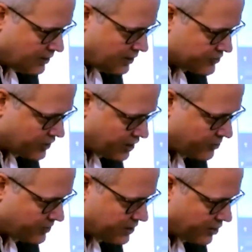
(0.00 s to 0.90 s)
it's really a
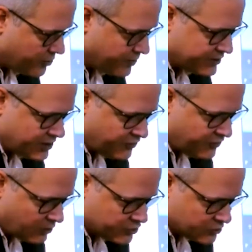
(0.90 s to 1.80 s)
little bit
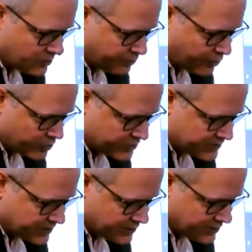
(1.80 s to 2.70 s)
difficult to put.